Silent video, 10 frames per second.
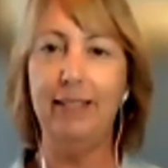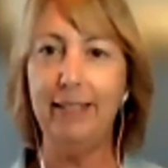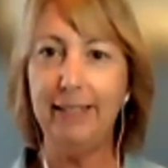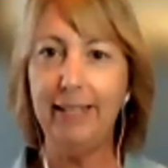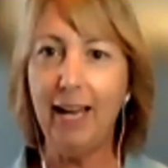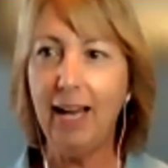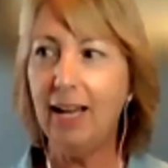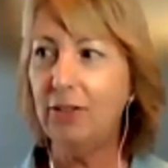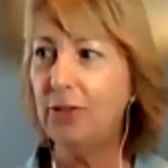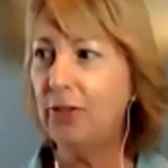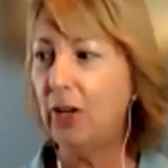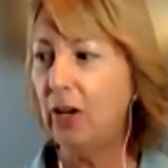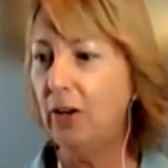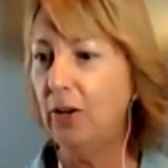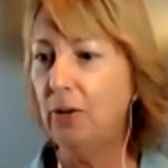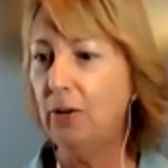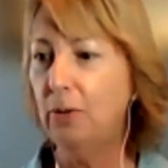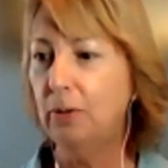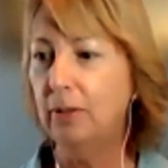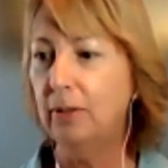Yeah.
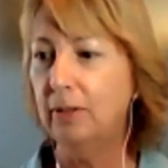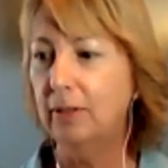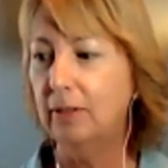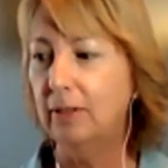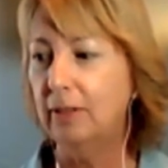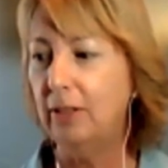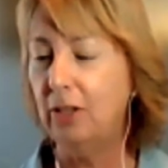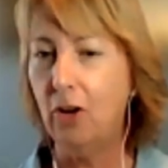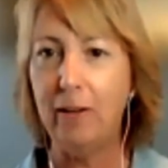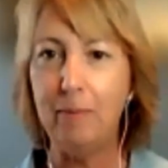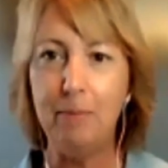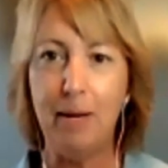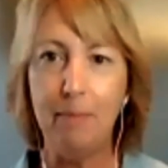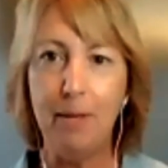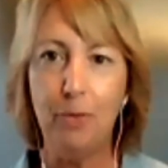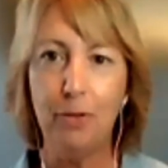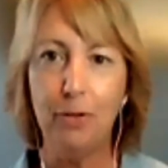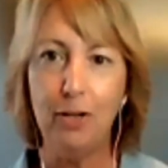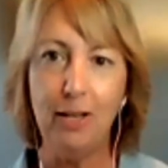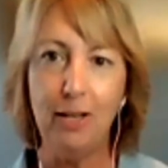So, I'm in my
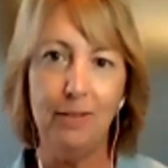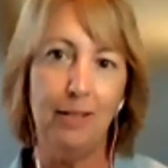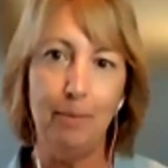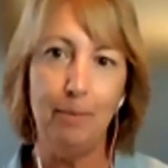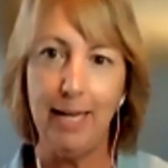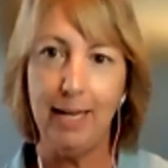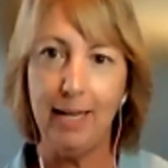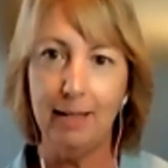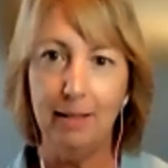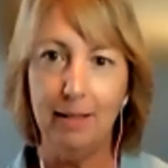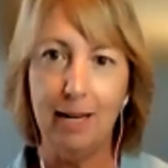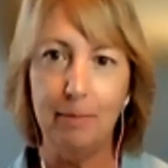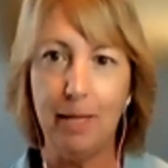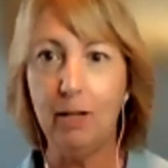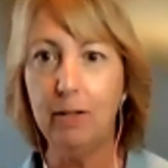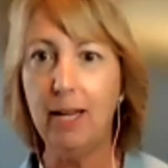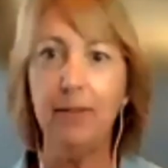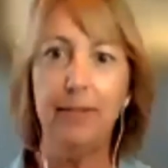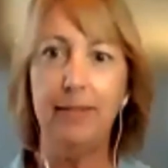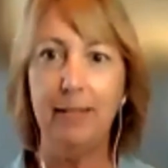mid-30s and I'm dating and I'm like, okay,
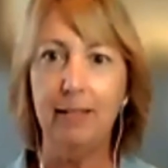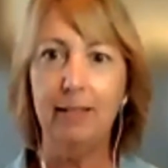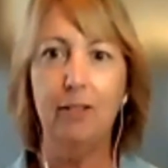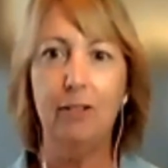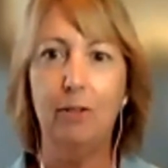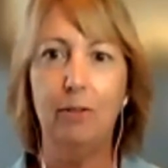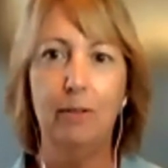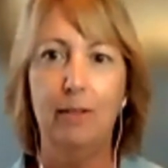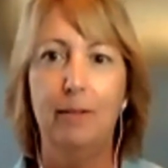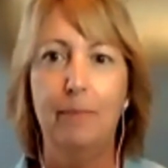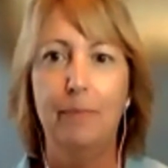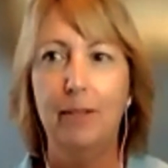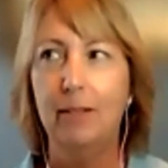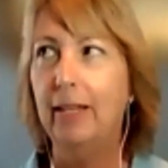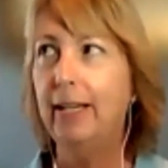this is it, like